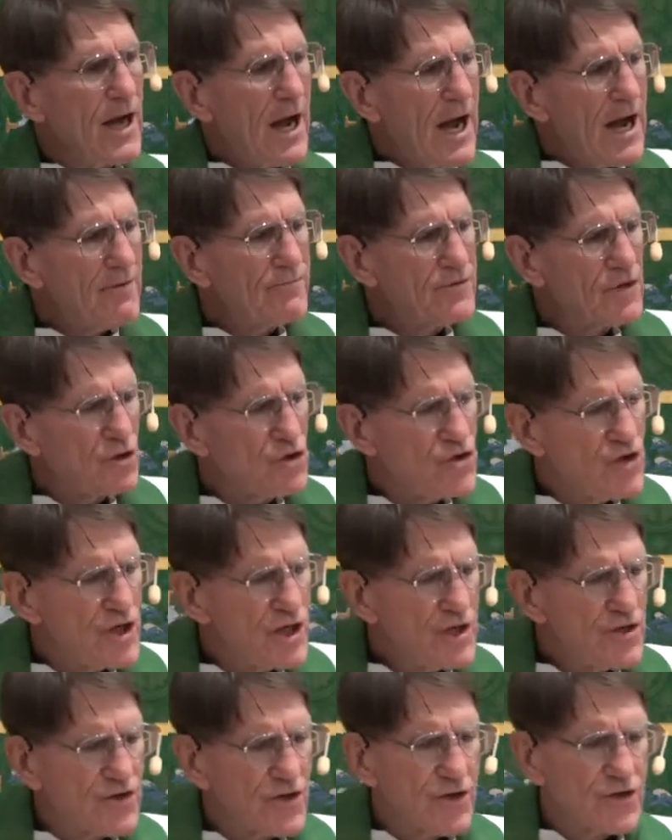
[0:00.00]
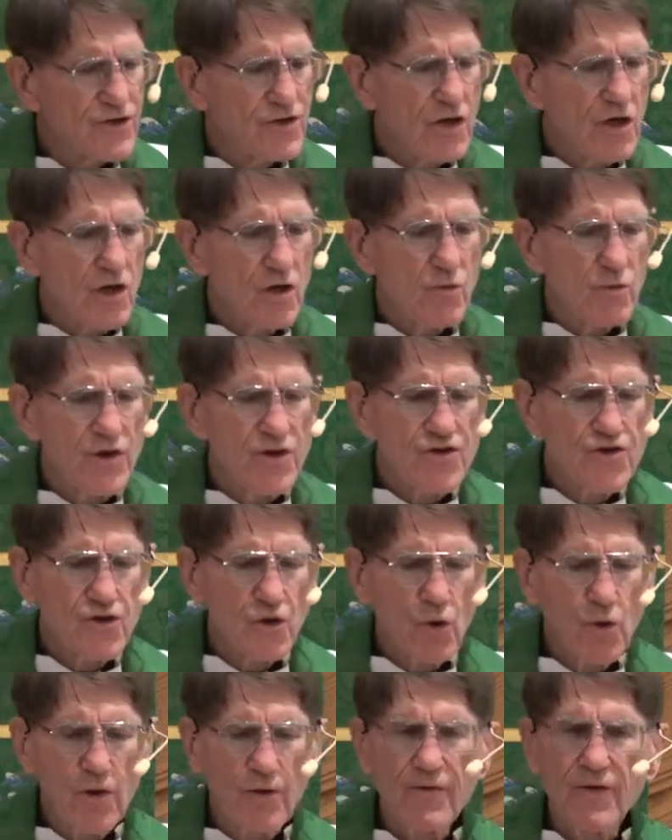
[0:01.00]
After Jesus
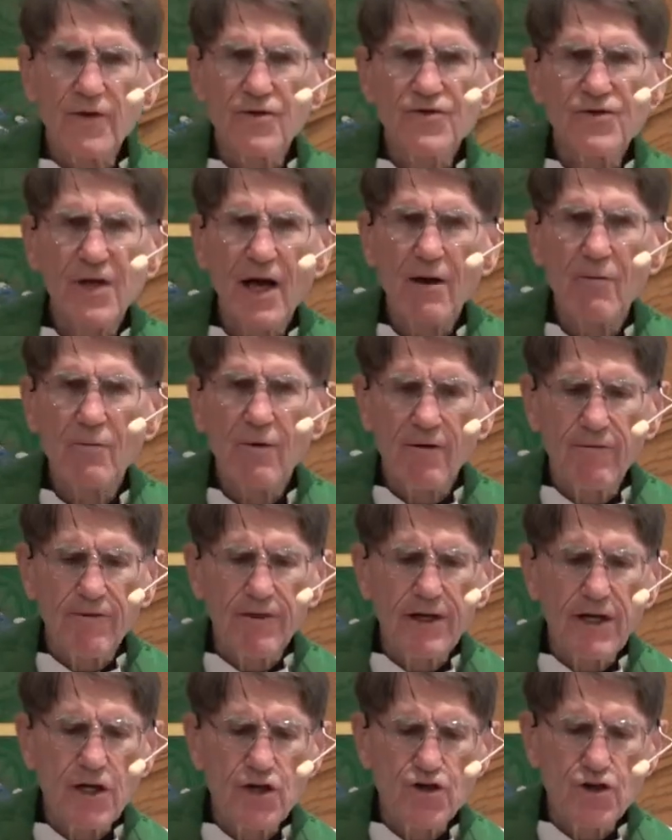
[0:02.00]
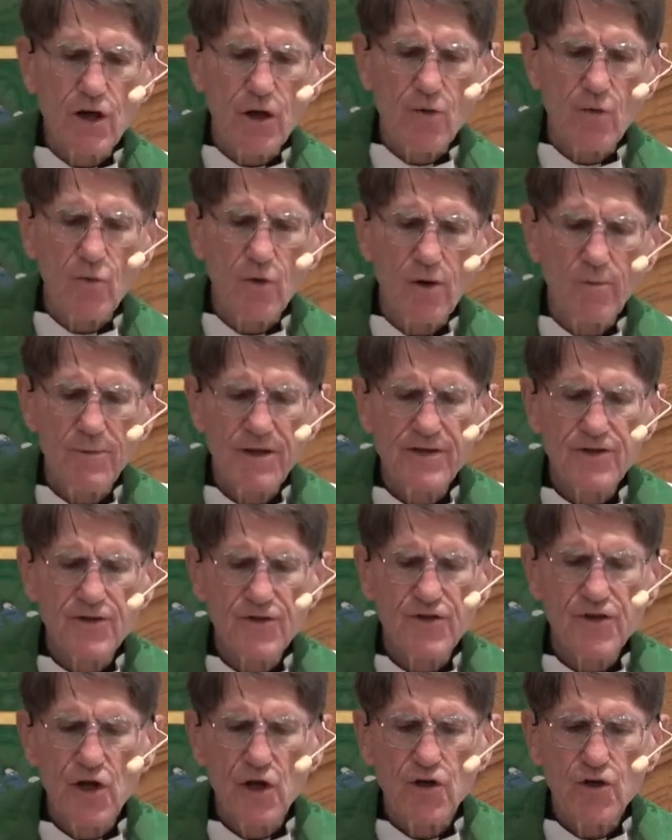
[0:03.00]
restored the Syrophoenician yeah.
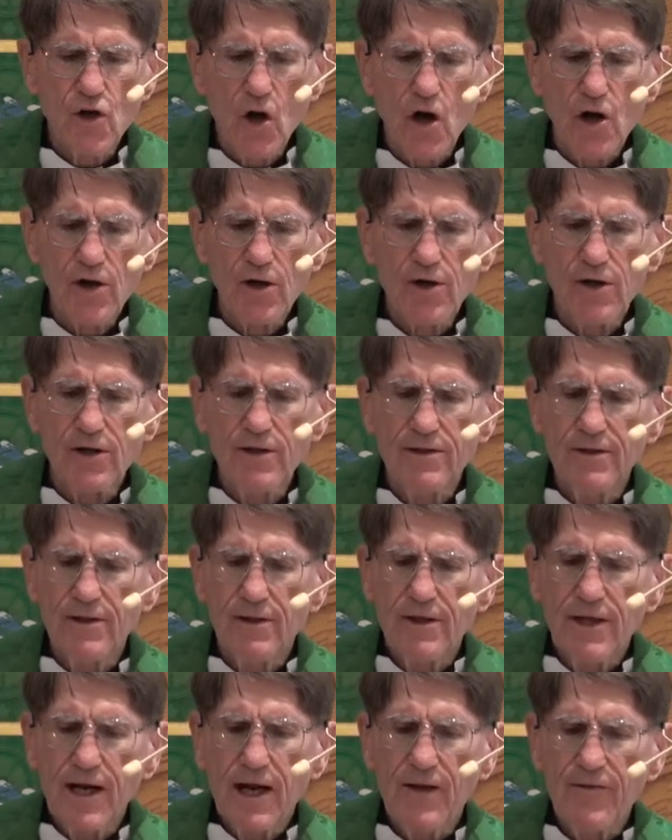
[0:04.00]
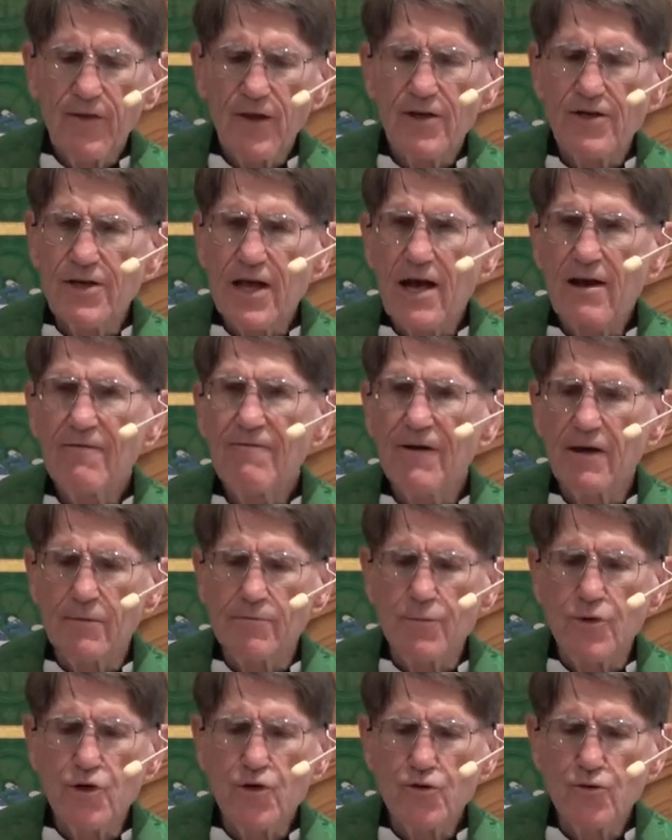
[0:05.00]
woman's daughter and the deaf
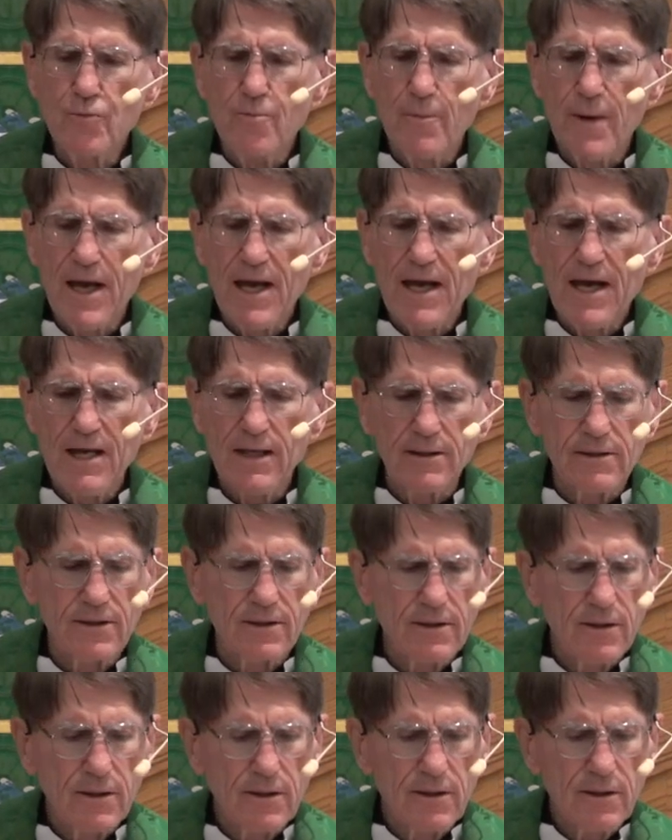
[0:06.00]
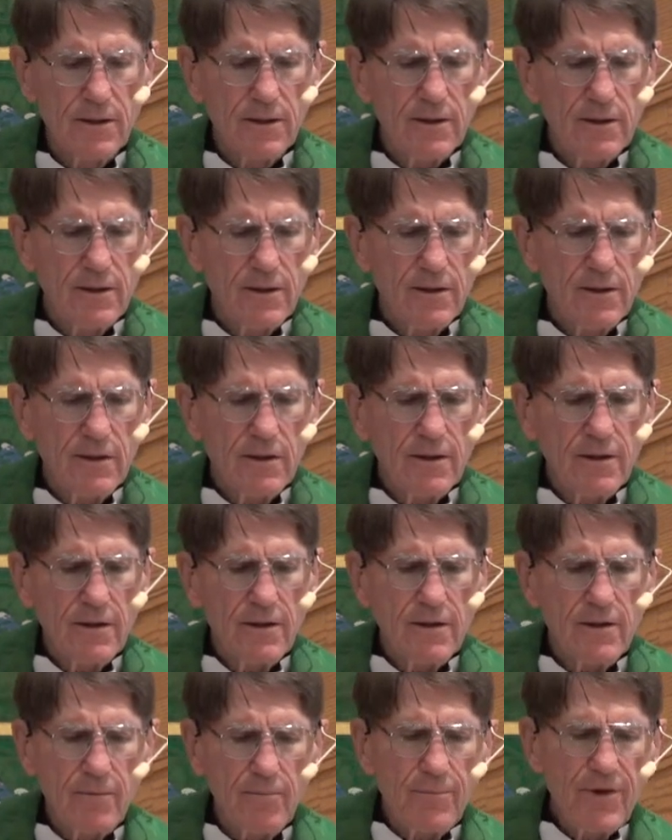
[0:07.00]
and mute man,
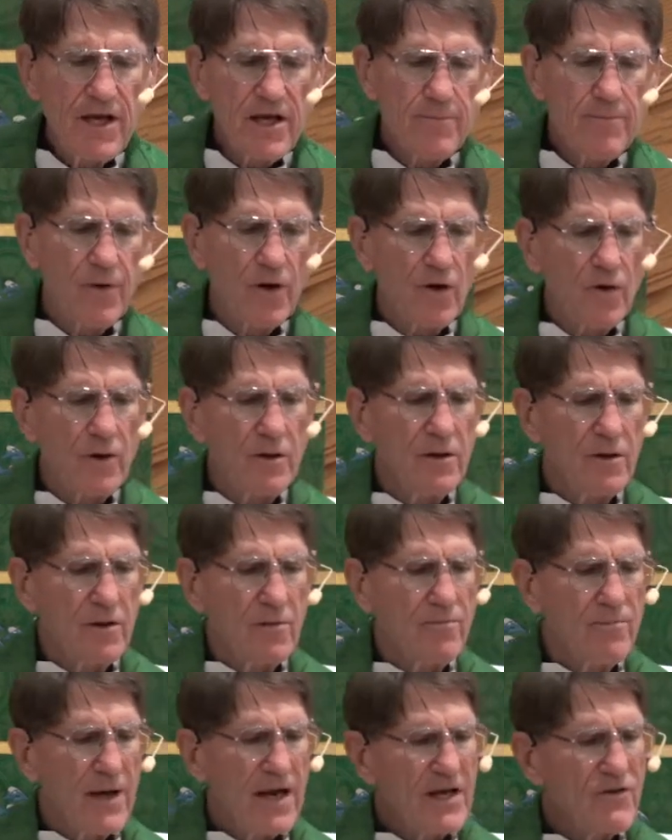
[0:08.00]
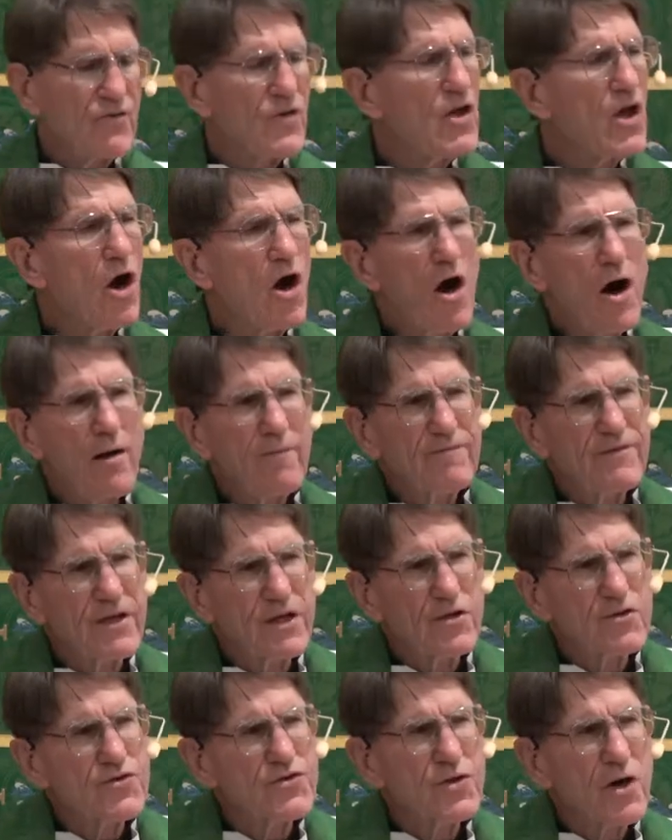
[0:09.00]
the people made the
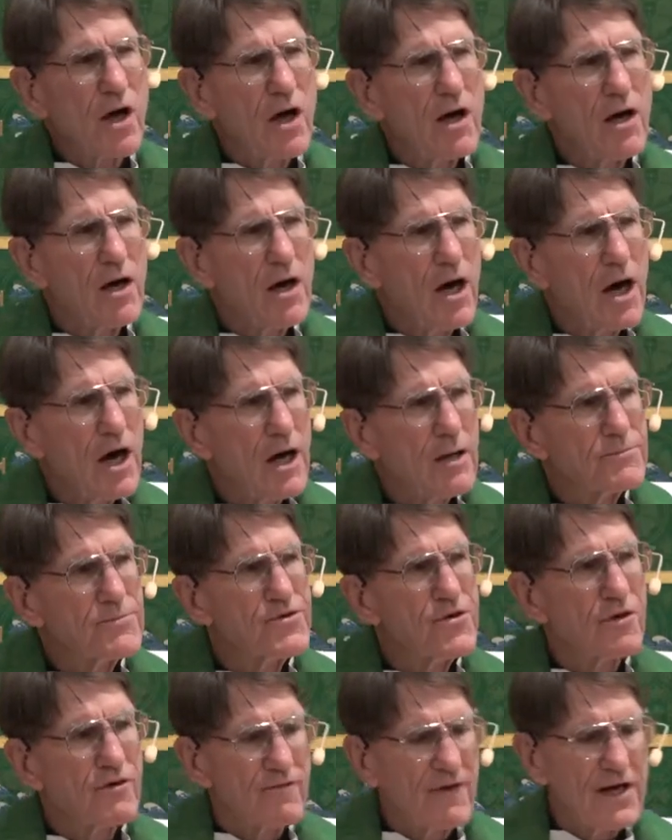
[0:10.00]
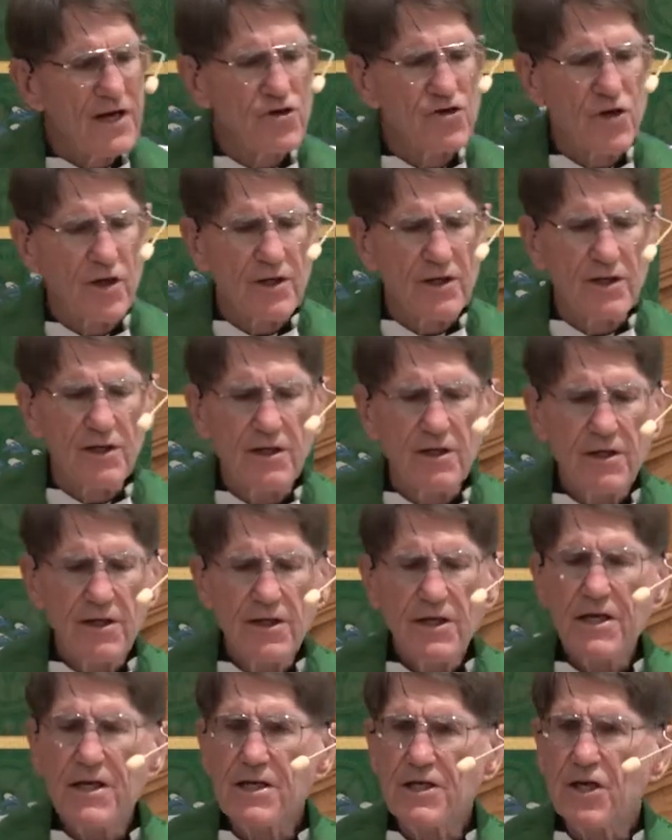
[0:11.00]
obvious observation,
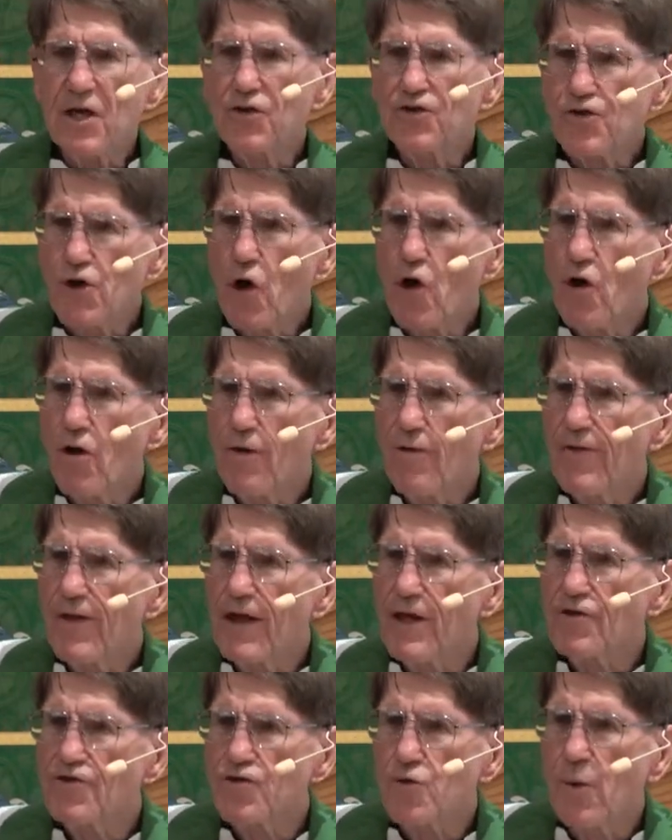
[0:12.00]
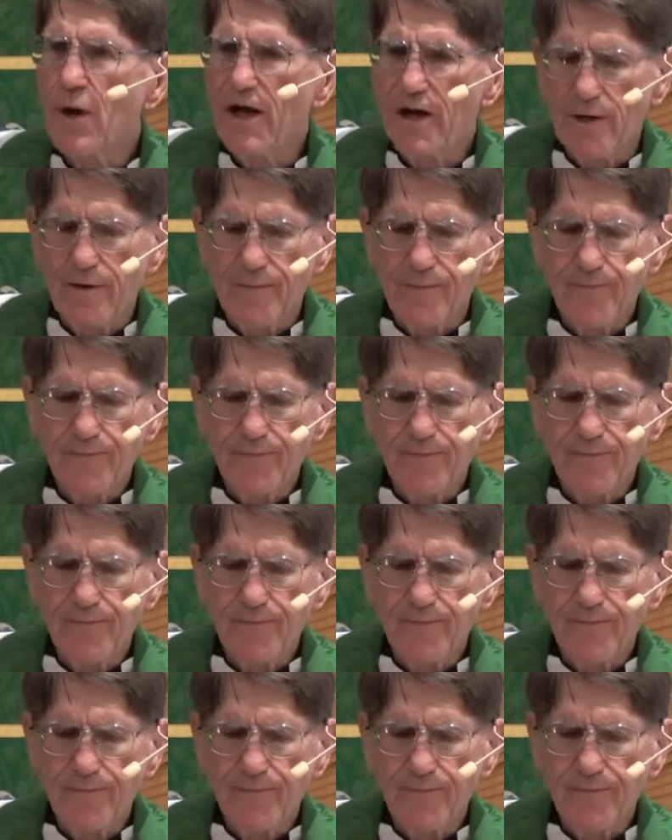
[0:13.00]
he does all things well.